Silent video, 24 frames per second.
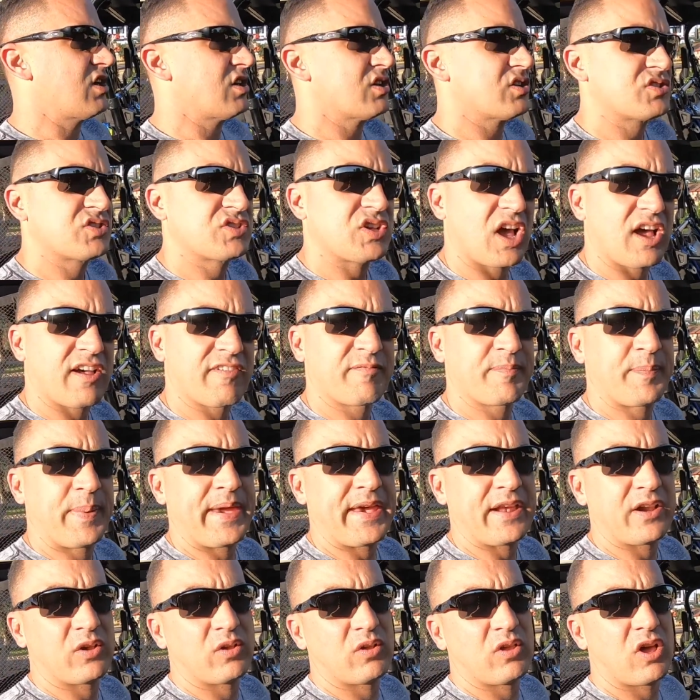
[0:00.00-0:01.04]
soft
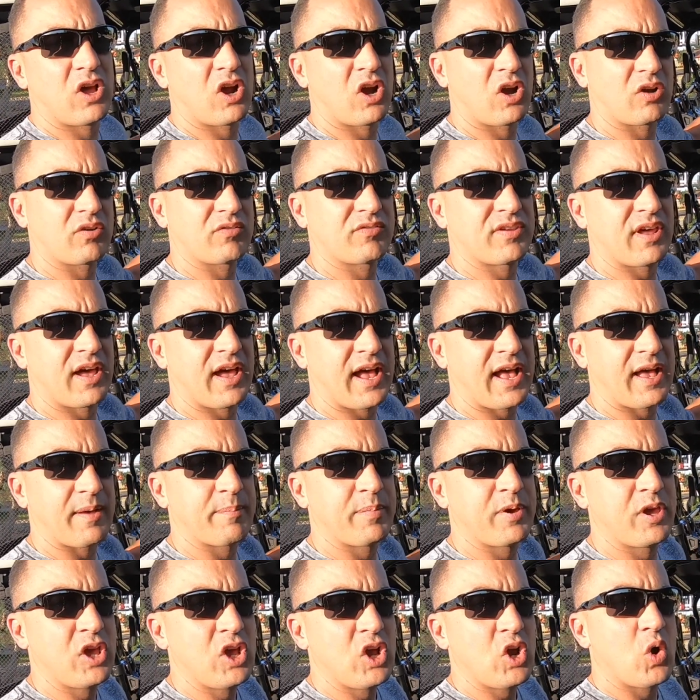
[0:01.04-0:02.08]
panel hard top
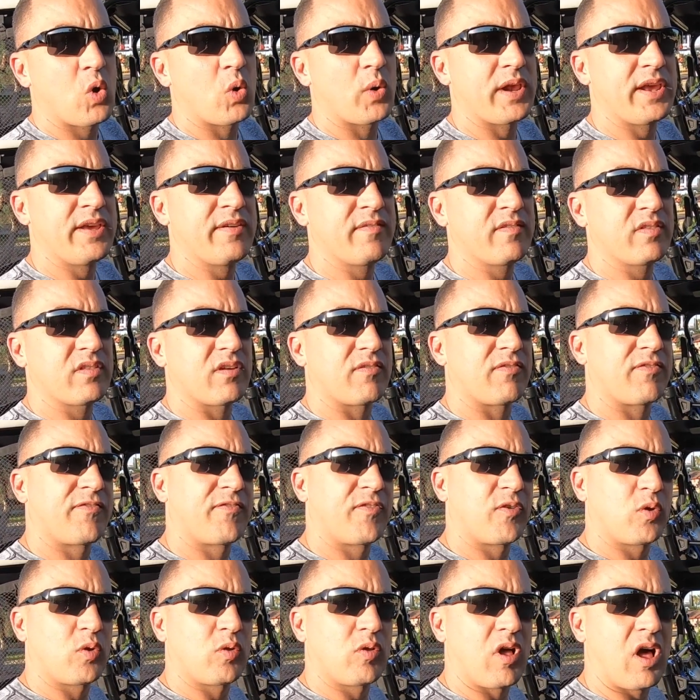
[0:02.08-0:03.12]
or even the
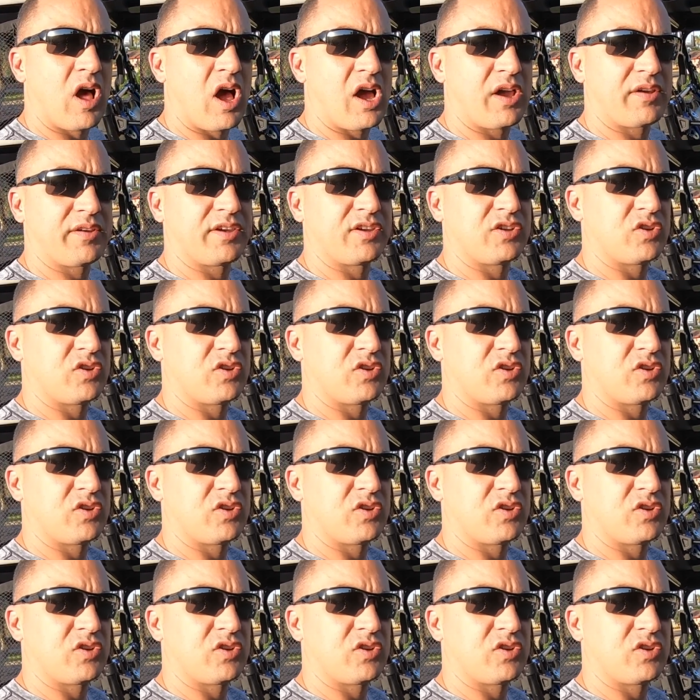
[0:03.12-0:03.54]
full Honda